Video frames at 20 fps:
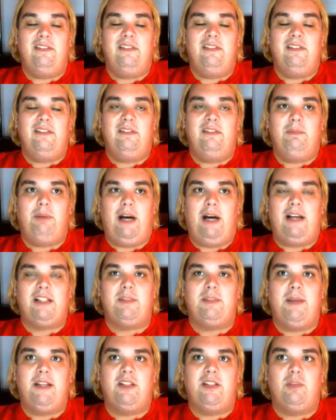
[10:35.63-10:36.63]

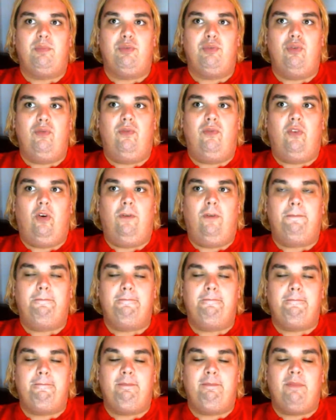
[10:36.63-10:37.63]
Boxman's approval.
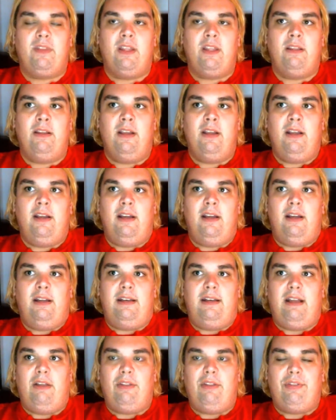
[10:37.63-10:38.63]

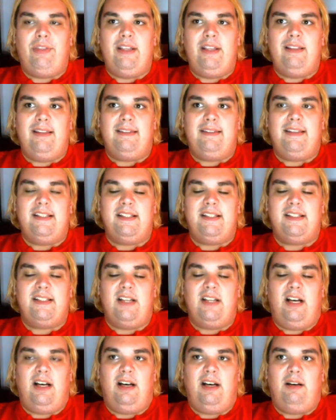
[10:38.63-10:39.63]
Now the thing that this
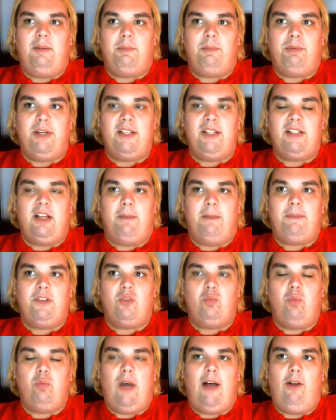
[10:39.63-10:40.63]
uh, brings up as
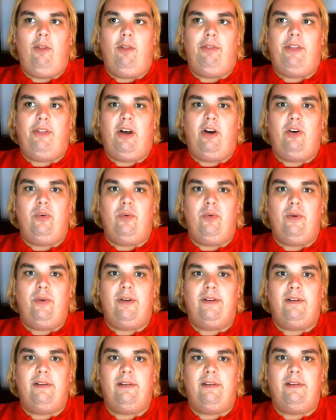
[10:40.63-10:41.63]
well though
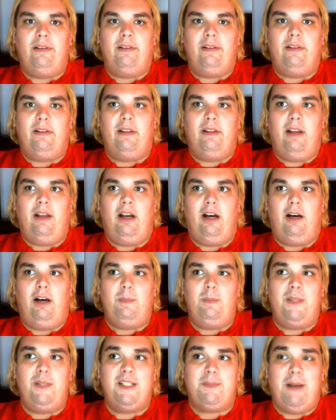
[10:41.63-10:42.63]
um,
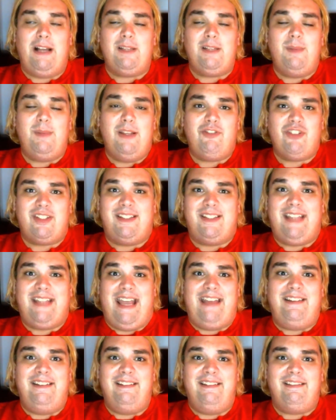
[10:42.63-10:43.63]
is Boxman just
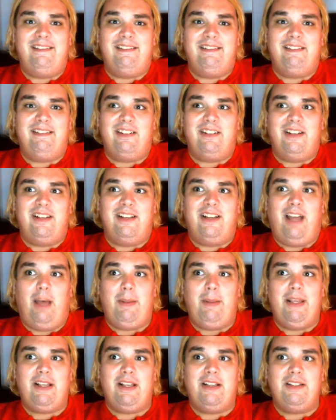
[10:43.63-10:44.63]
dead? I
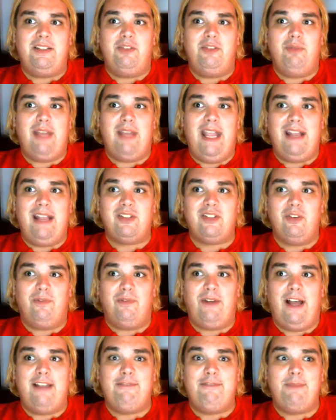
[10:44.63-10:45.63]
mean, because you can't
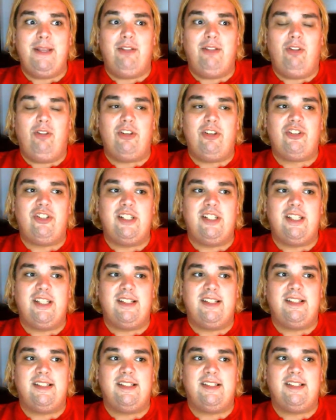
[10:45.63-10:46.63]
survive being launched into the
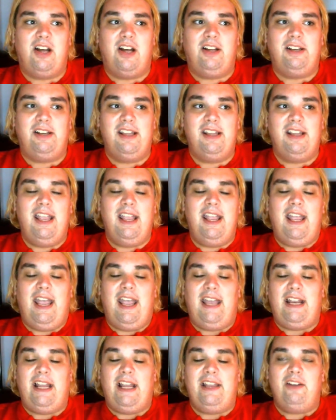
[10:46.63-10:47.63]
sun.
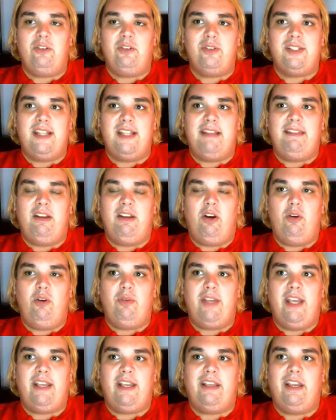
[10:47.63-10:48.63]
And I understand that
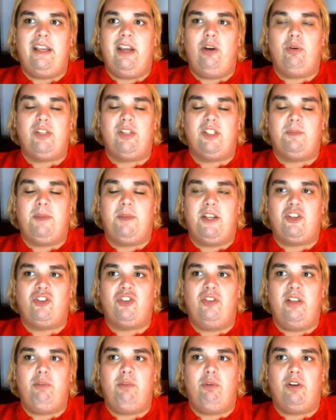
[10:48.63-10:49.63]
OKKO
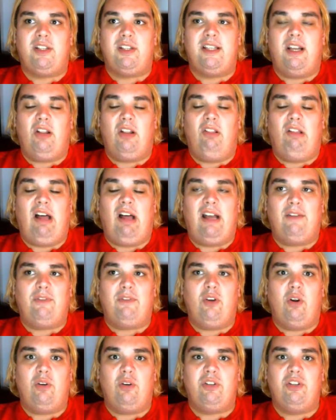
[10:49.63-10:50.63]
especially works on a lot of
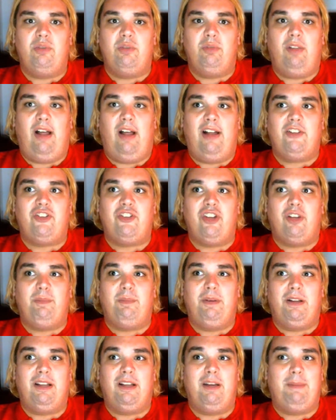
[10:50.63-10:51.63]
cartoon logic,
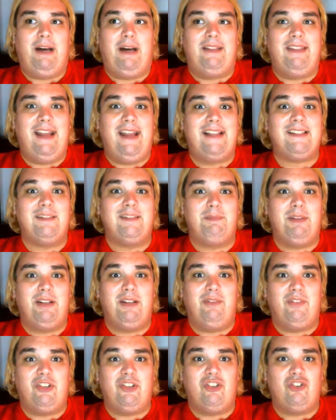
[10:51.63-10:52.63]
but come on, that's a bit of
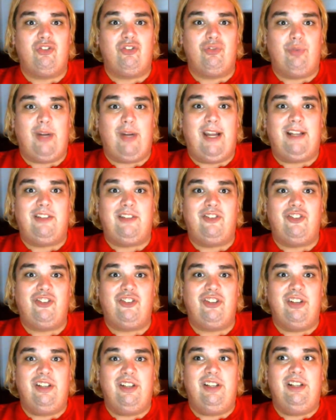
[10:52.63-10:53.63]
a stretch.
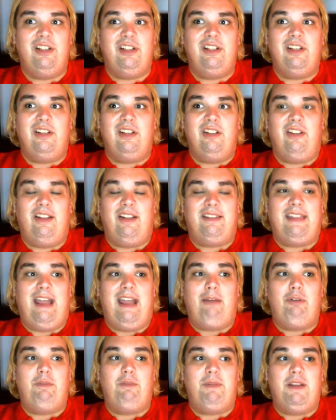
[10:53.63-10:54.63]
Like, that
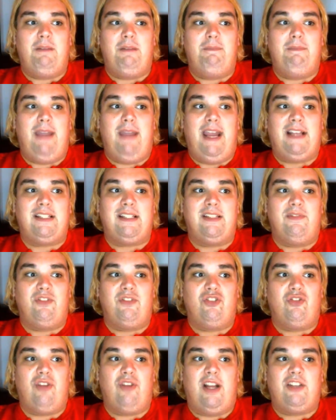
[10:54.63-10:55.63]
would be a massive
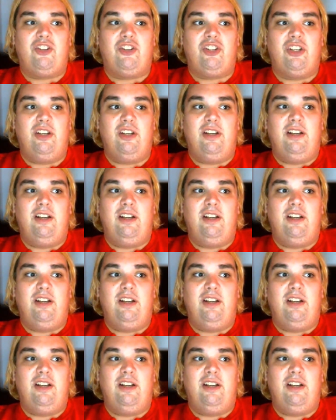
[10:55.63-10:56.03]
stretch.